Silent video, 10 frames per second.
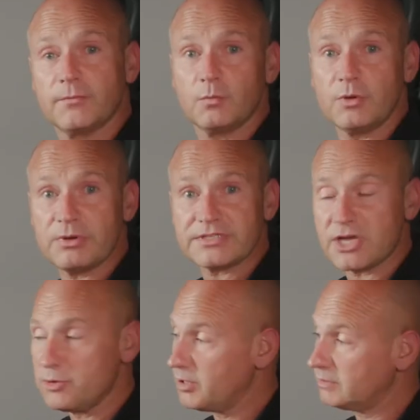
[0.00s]
we press the
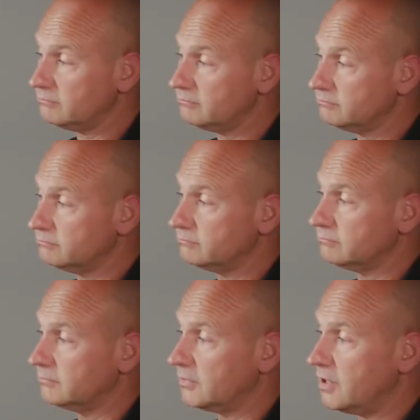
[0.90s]
home button,
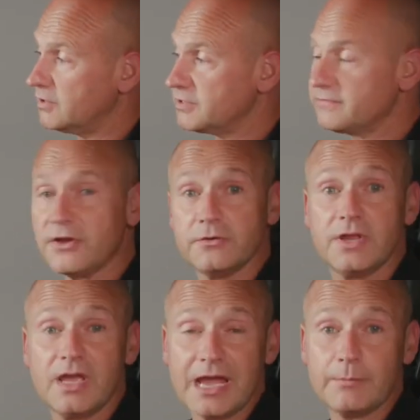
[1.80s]
onto the phone,
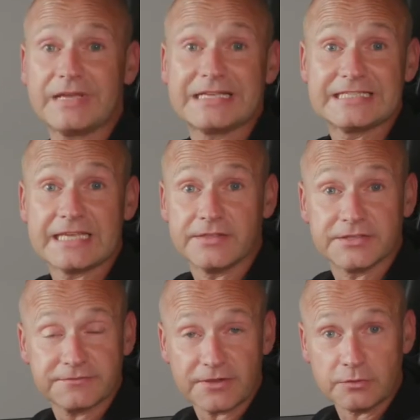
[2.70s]
and we can see that
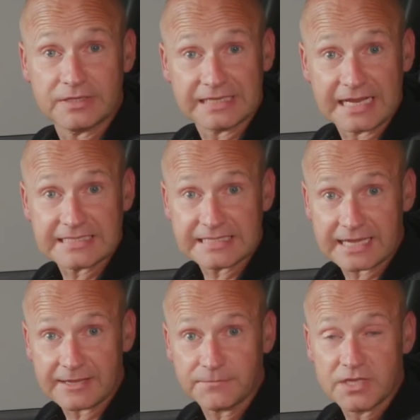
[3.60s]
there's a phone connected
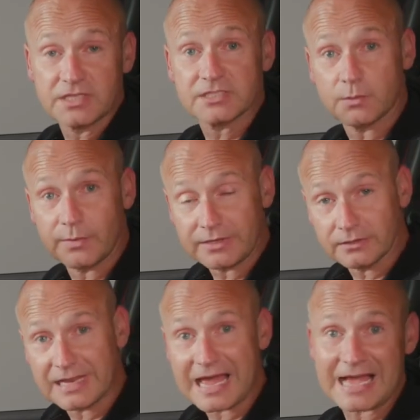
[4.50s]
here. So we
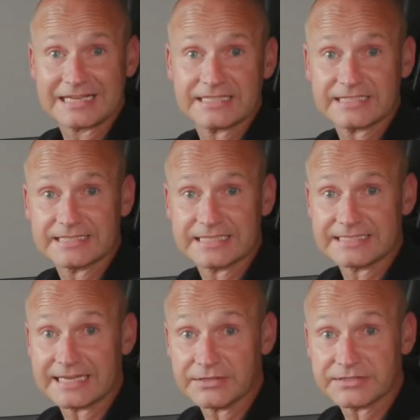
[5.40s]
could access the
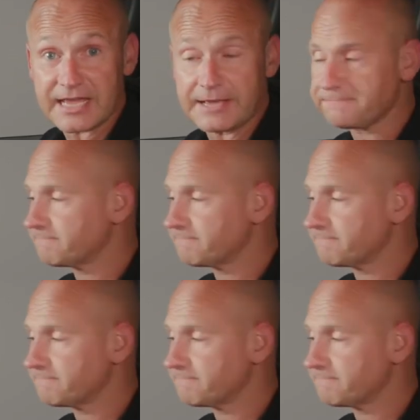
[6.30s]
details there.